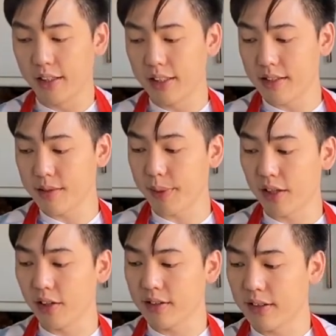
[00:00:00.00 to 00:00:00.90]
This is
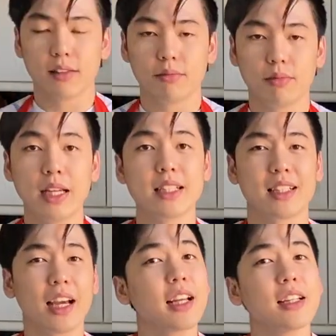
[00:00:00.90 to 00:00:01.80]
because it's
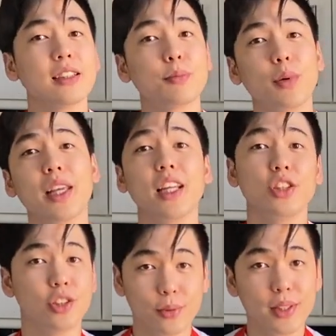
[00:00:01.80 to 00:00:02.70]
like a springy,
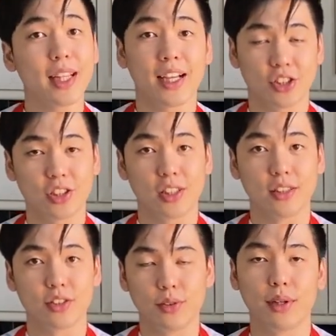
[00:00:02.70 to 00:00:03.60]
chewy texture
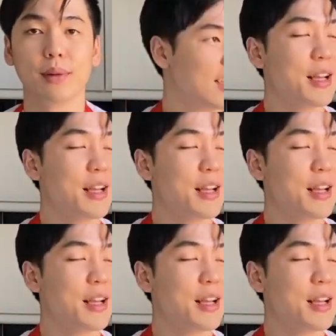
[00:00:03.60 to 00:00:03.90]
to it.